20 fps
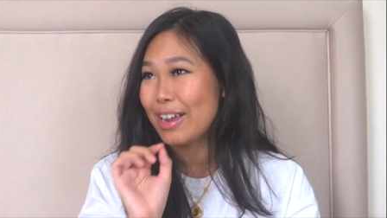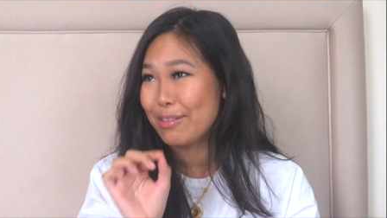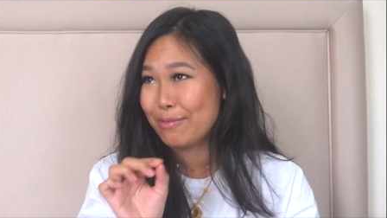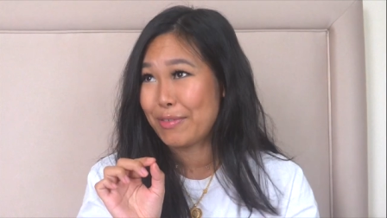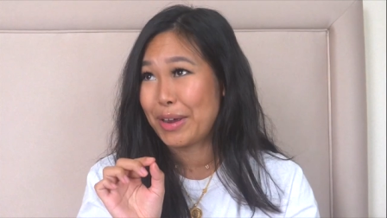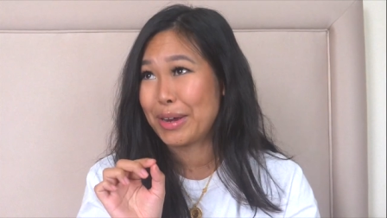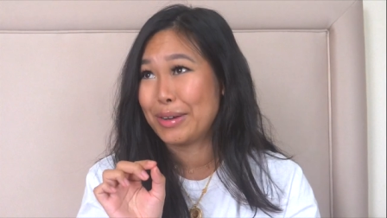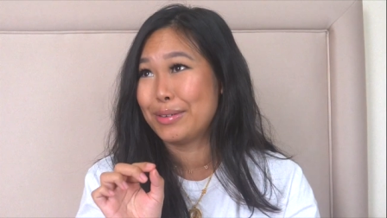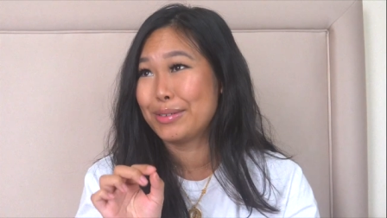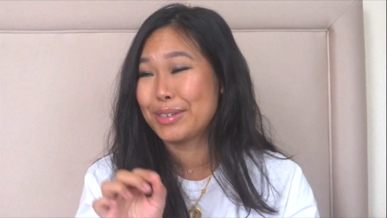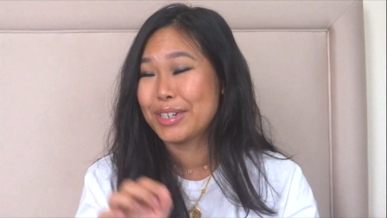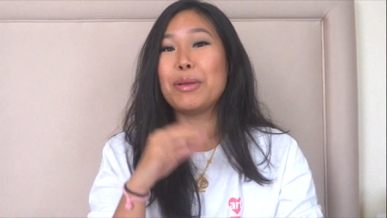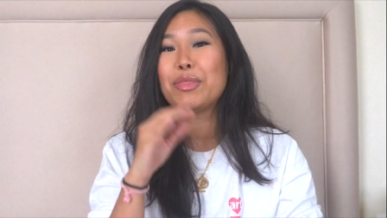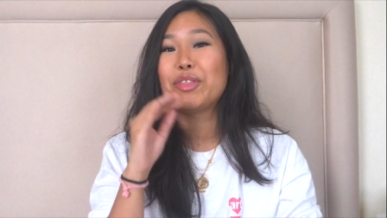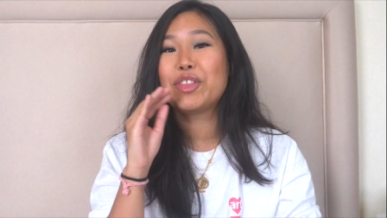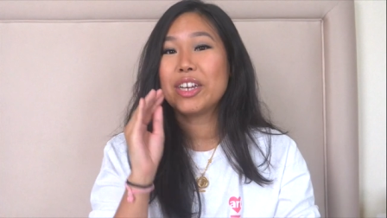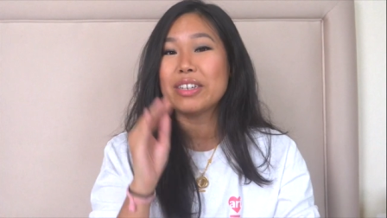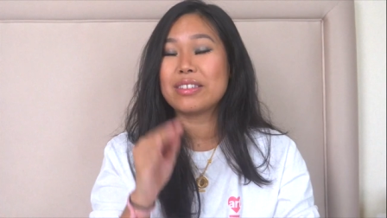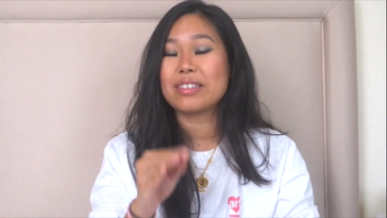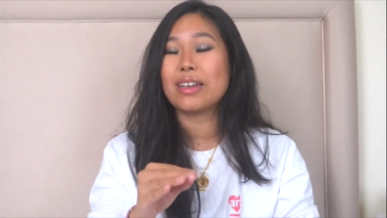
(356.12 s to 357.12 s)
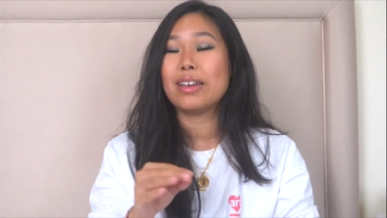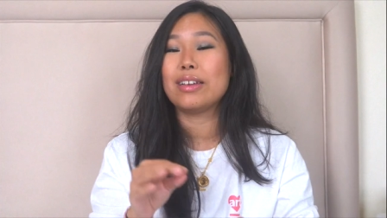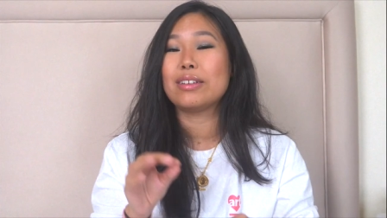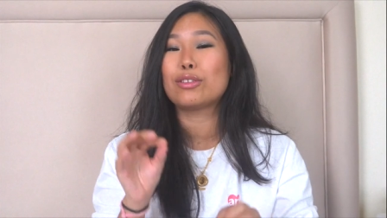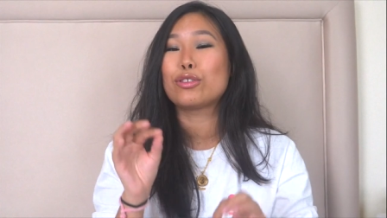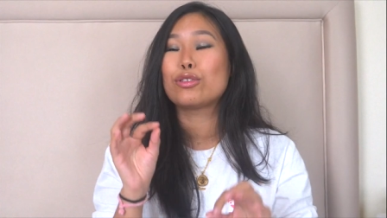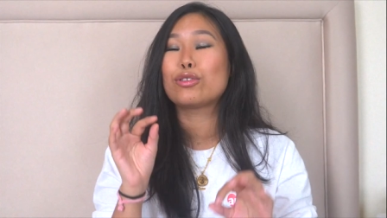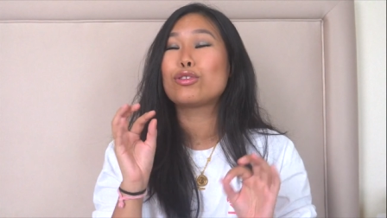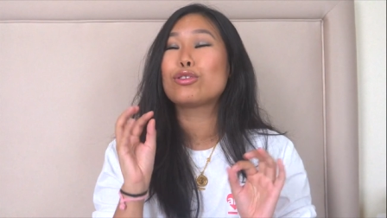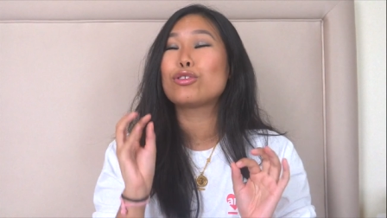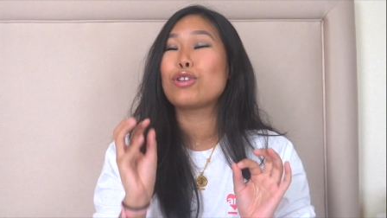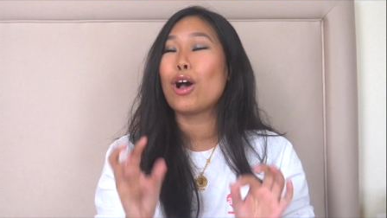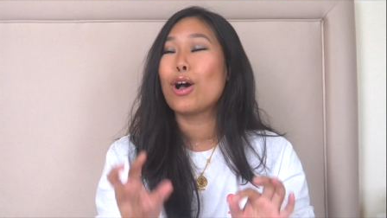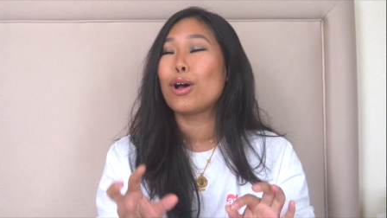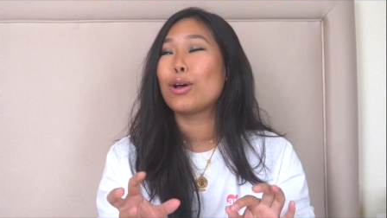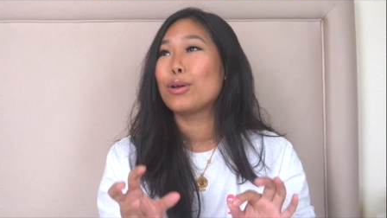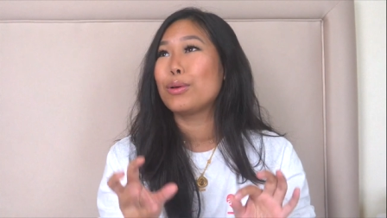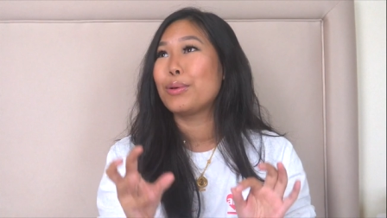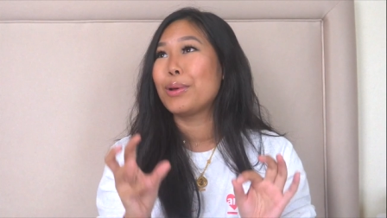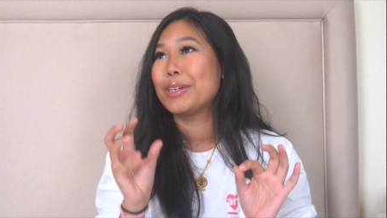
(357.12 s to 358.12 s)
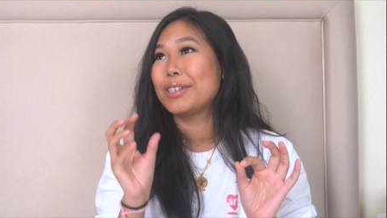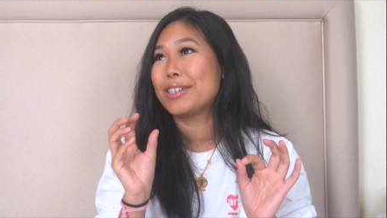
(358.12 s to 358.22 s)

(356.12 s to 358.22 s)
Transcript: and failed. But this is so